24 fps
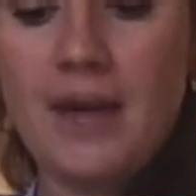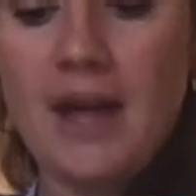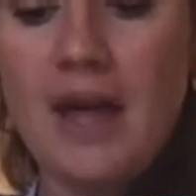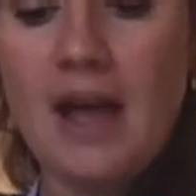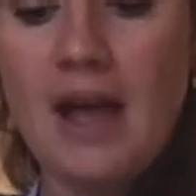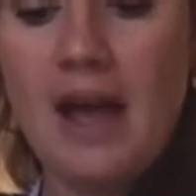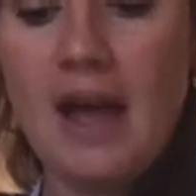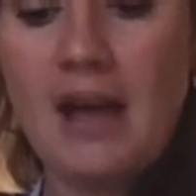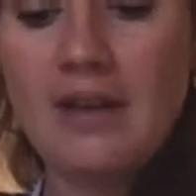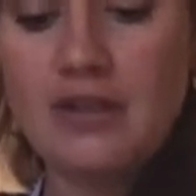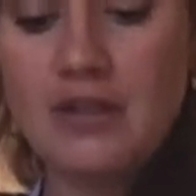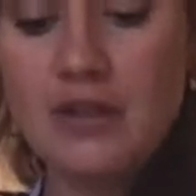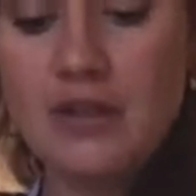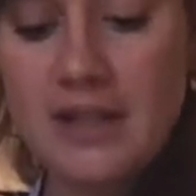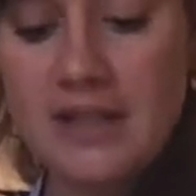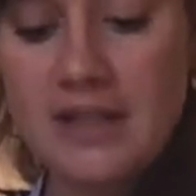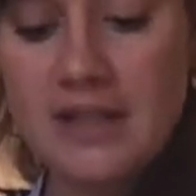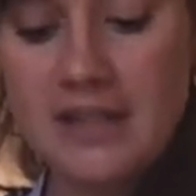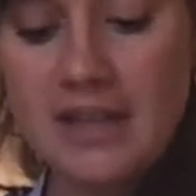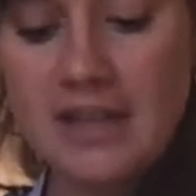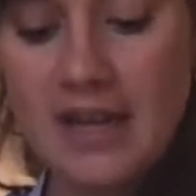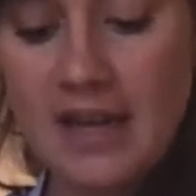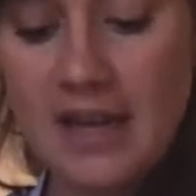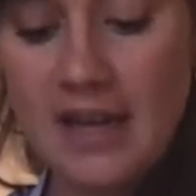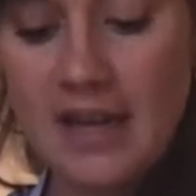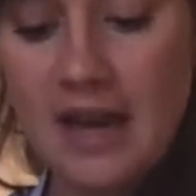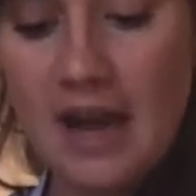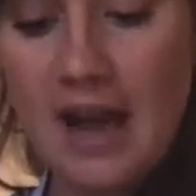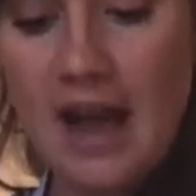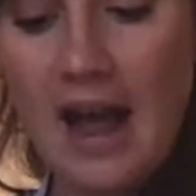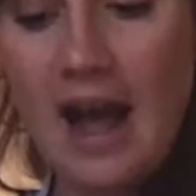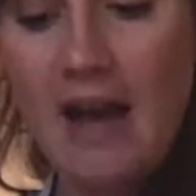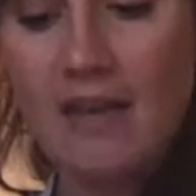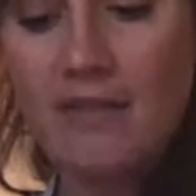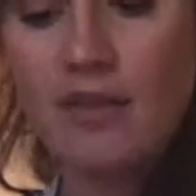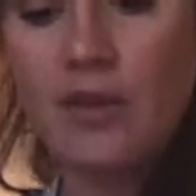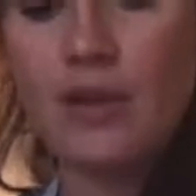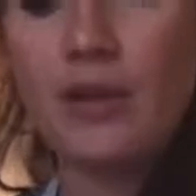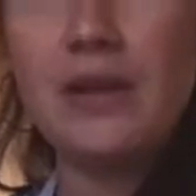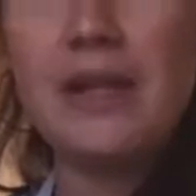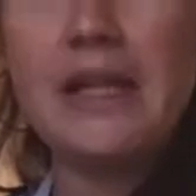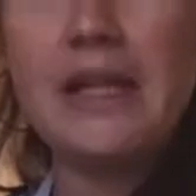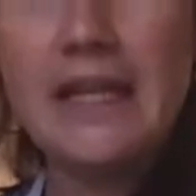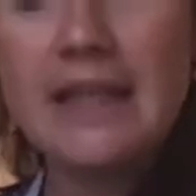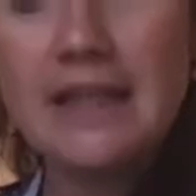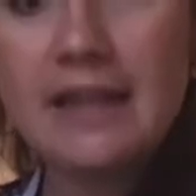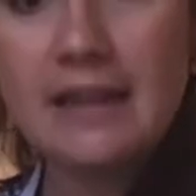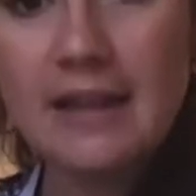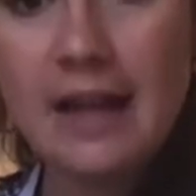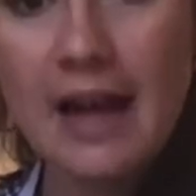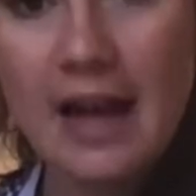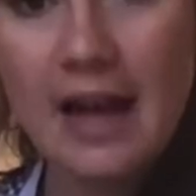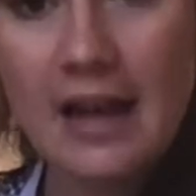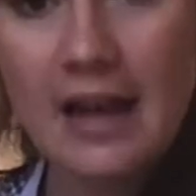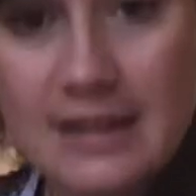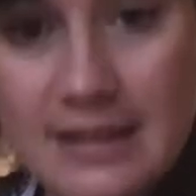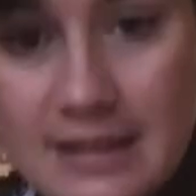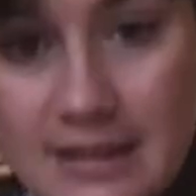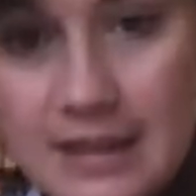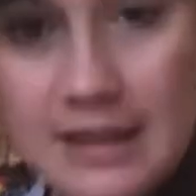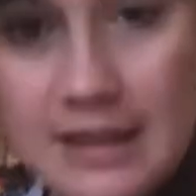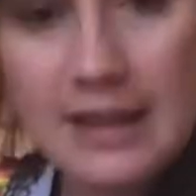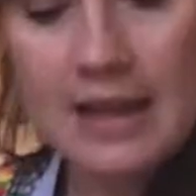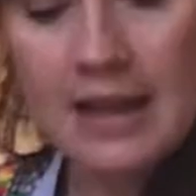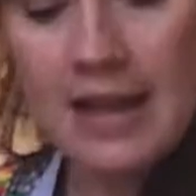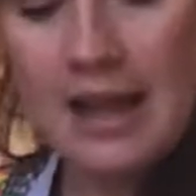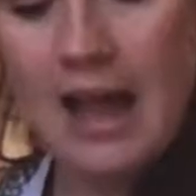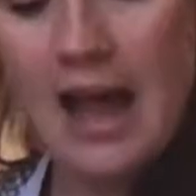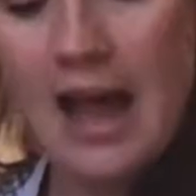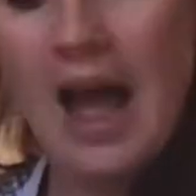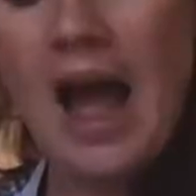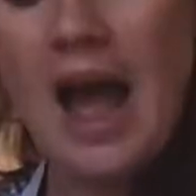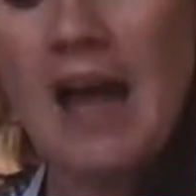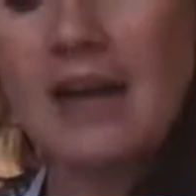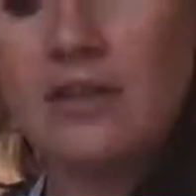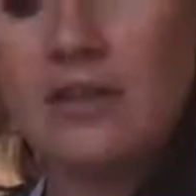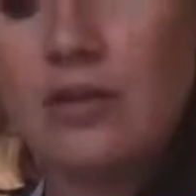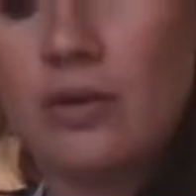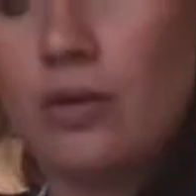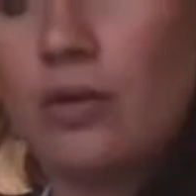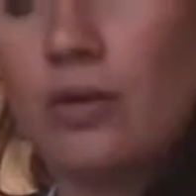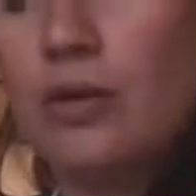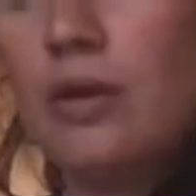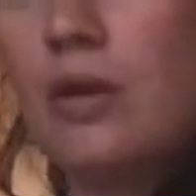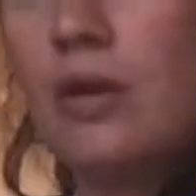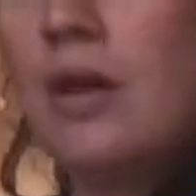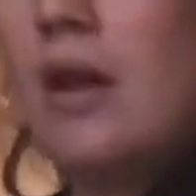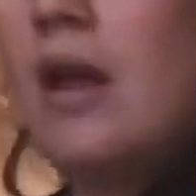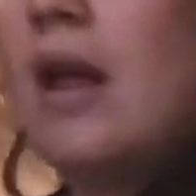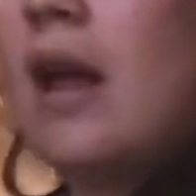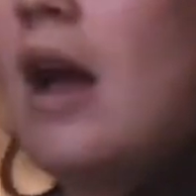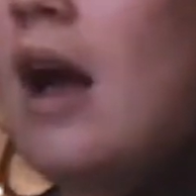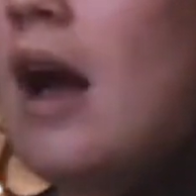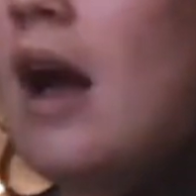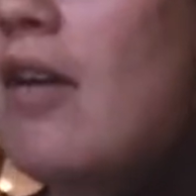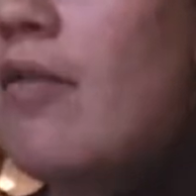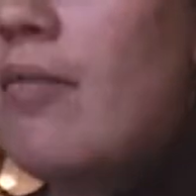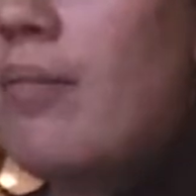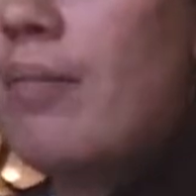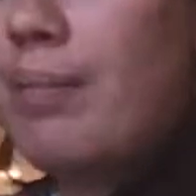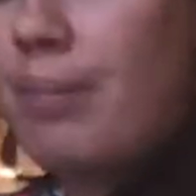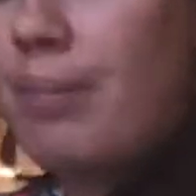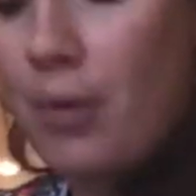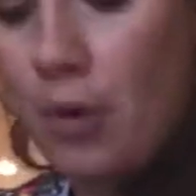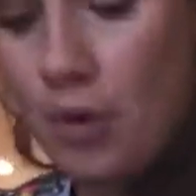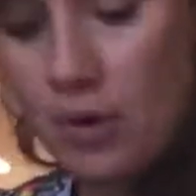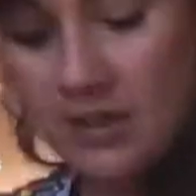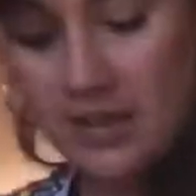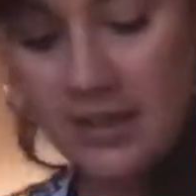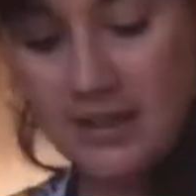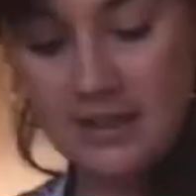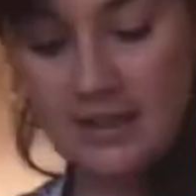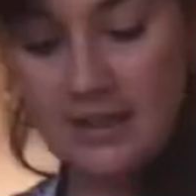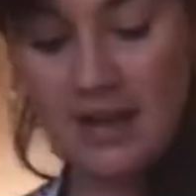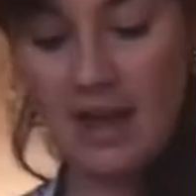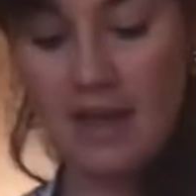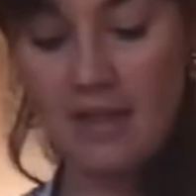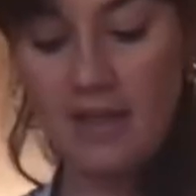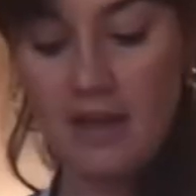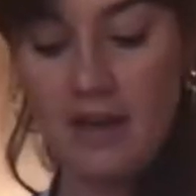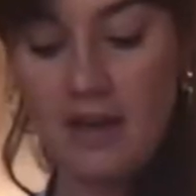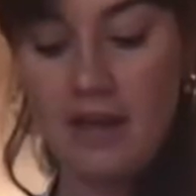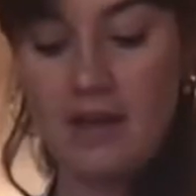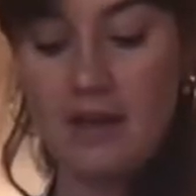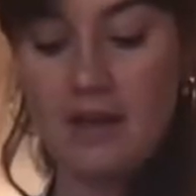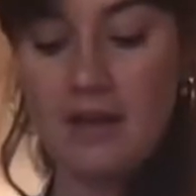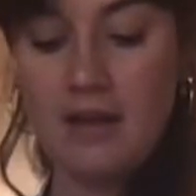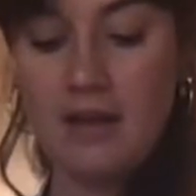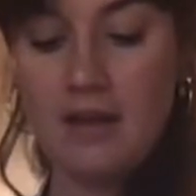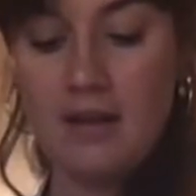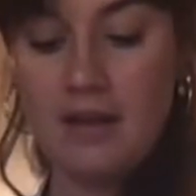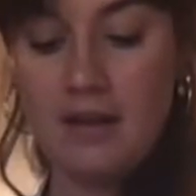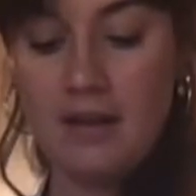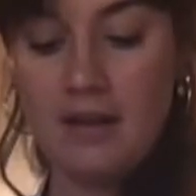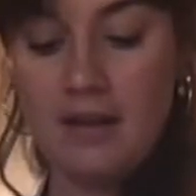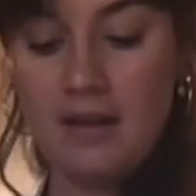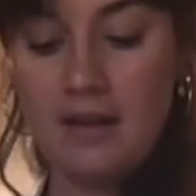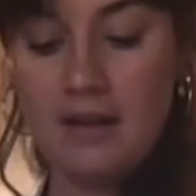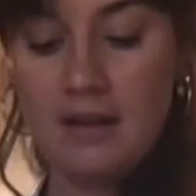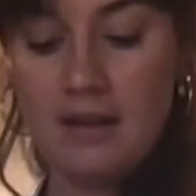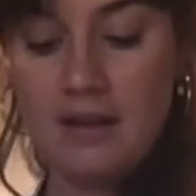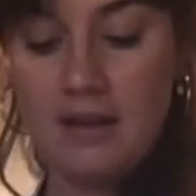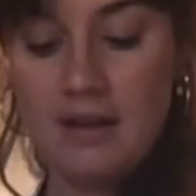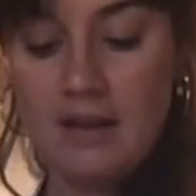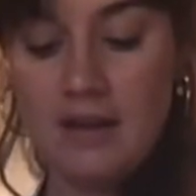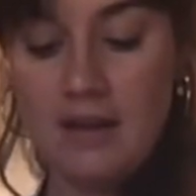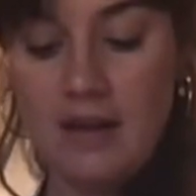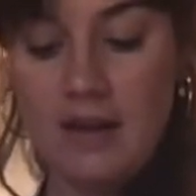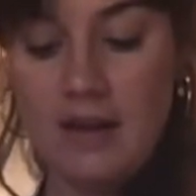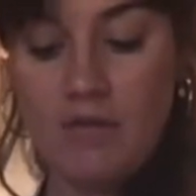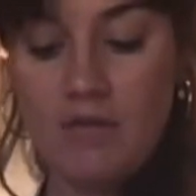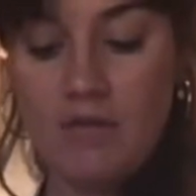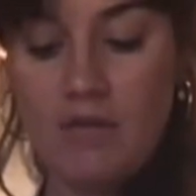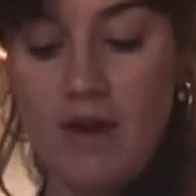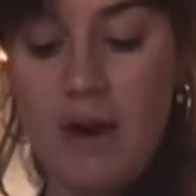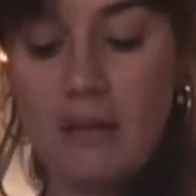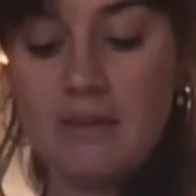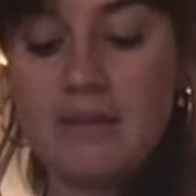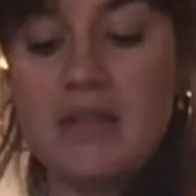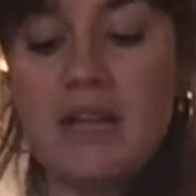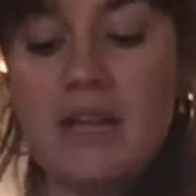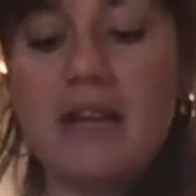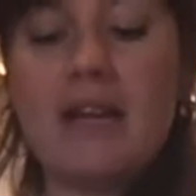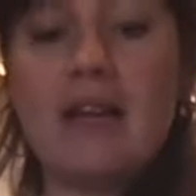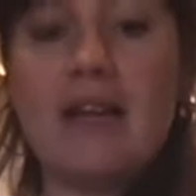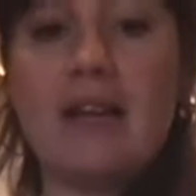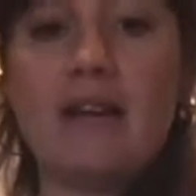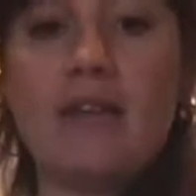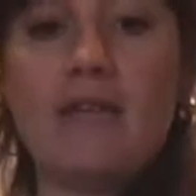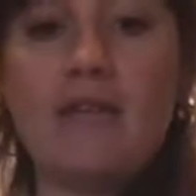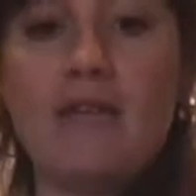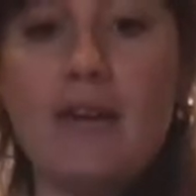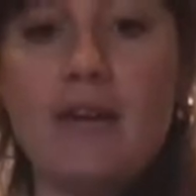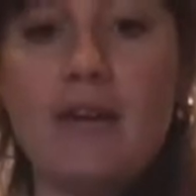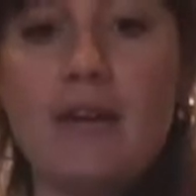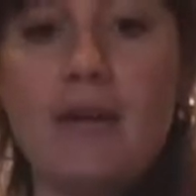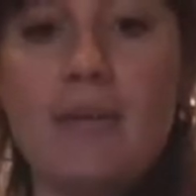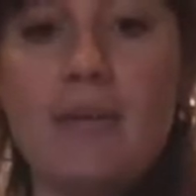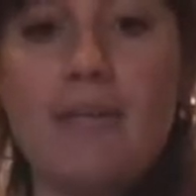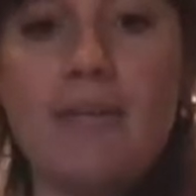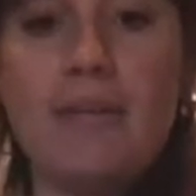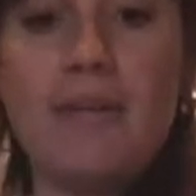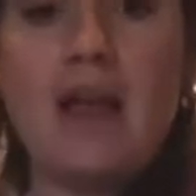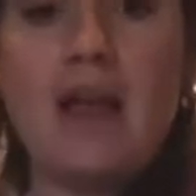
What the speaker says: As you can see, I have not kneaded that at all. I've brought it together, wrapped it in cling film,